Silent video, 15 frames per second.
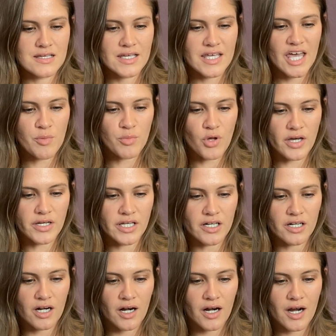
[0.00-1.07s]
Camp
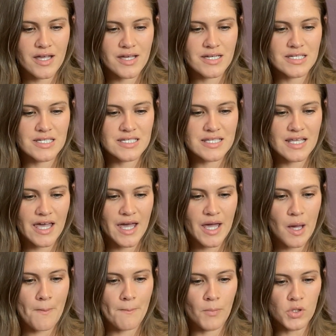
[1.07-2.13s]
Gladiator is
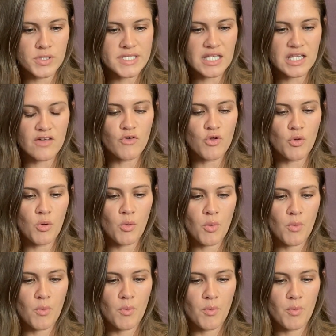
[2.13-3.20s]
a
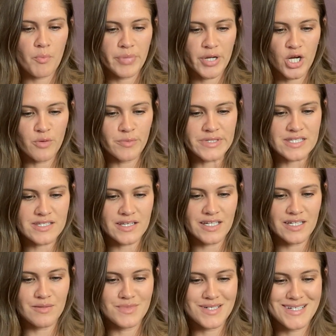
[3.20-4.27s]
multi-level pyramid
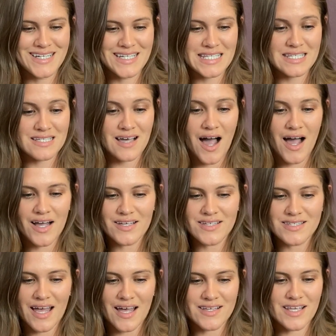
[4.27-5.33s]
scheme
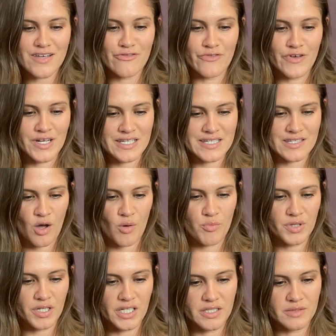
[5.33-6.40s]
disguised as a fitness
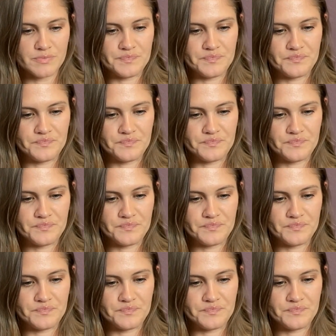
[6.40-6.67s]
company.